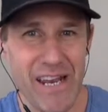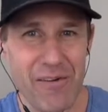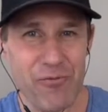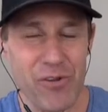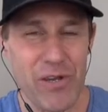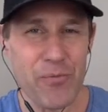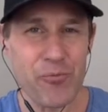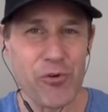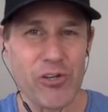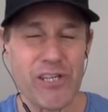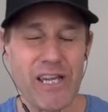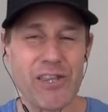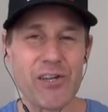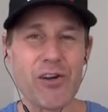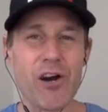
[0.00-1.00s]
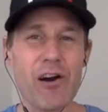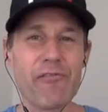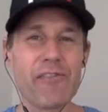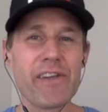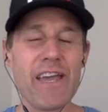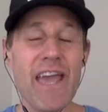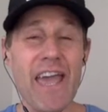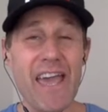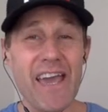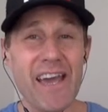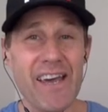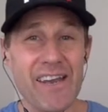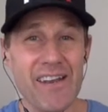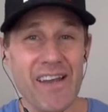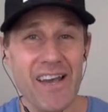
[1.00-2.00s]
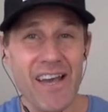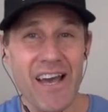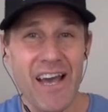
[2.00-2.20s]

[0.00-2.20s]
I really appreciate the coffee, and